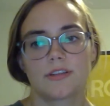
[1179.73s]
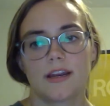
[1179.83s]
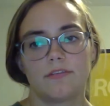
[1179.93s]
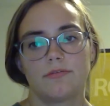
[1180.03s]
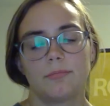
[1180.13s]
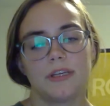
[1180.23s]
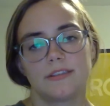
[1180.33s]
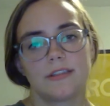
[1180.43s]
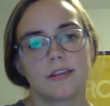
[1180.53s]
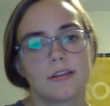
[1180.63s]
kind of
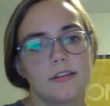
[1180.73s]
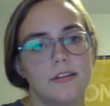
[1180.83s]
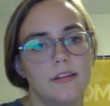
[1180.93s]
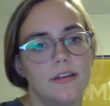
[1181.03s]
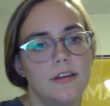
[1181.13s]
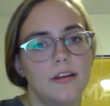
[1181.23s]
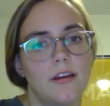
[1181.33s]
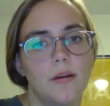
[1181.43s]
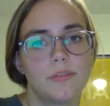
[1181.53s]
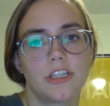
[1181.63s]
basic
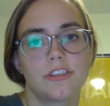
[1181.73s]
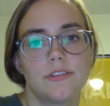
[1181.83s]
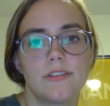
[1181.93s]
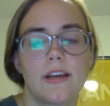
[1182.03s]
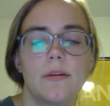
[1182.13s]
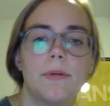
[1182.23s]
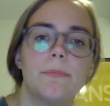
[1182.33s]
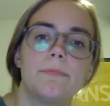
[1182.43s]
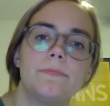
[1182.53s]
objections that come up.